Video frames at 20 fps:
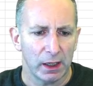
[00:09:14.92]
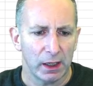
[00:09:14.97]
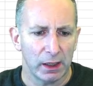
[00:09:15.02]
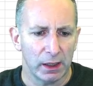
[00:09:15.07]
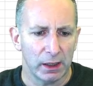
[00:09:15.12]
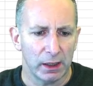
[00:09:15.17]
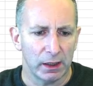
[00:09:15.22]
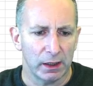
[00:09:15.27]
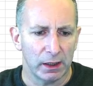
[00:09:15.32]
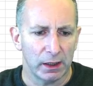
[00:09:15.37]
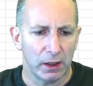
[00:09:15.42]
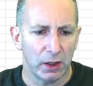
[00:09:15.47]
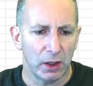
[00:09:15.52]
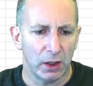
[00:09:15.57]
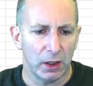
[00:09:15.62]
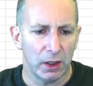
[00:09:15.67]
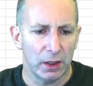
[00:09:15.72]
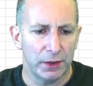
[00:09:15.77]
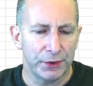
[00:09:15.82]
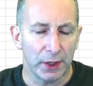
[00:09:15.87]

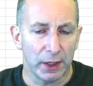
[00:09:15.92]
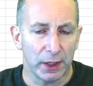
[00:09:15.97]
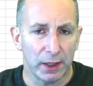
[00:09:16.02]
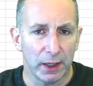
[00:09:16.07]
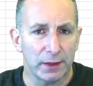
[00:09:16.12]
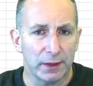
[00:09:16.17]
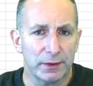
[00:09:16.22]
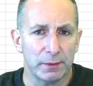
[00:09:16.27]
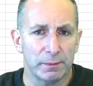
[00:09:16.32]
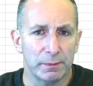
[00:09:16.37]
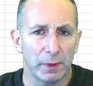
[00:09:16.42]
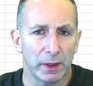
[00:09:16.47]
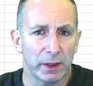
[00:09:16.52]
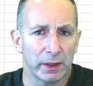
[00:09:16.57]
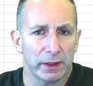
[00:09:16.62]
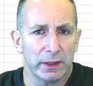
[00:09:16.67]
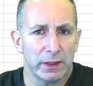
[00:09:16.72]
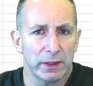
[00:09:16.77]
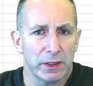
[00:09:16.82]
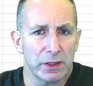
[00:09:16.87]
the London
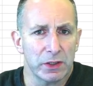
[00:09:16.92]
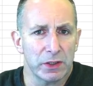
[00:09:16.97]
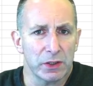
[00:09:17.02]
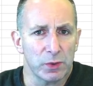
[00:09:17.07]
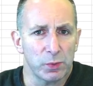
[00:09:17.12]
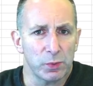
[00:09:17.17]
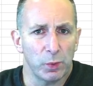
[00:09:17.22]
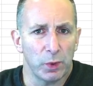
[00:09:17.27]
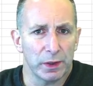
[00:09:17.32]
market is just